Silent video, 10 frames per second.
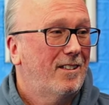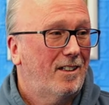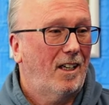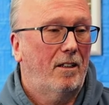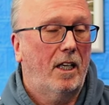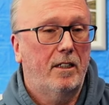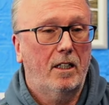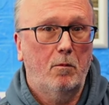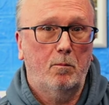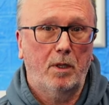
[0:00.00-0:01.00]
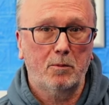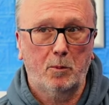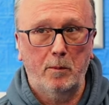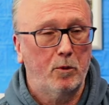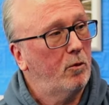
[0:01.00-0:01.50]
And perhaps
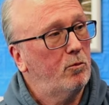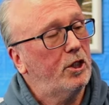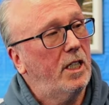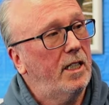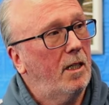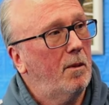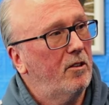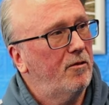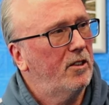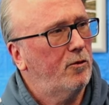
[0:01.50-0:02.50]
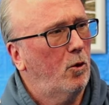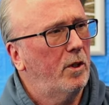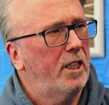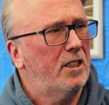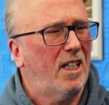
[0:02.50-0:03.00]
people don't see that about the fans forum
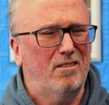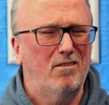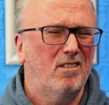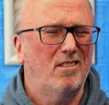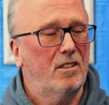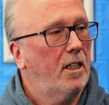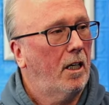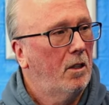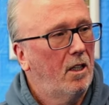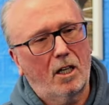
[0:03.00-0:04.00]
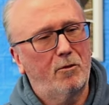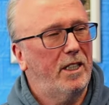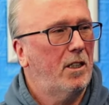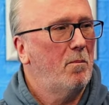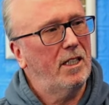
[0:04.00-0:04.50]
when they say, you know, I
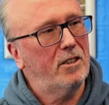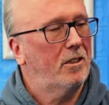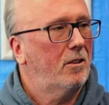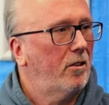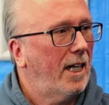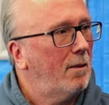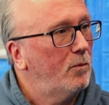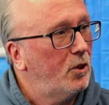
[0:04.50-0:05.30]
read the minutes and not that.